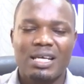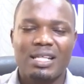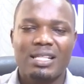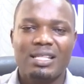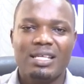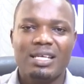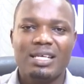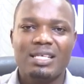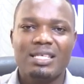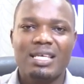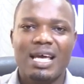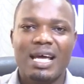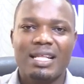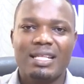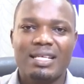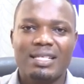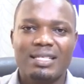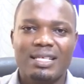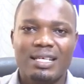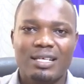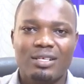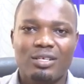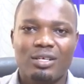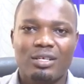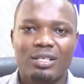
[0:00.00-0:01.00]
These are the
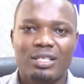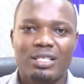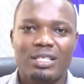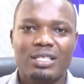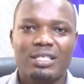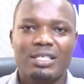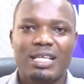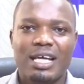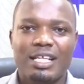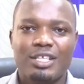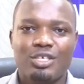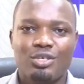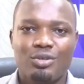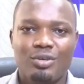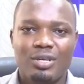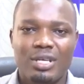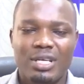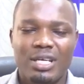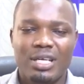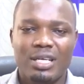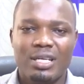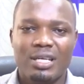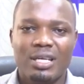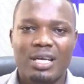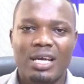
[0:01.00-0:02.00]
technologies that you
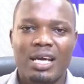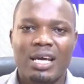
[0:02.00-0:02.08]
need.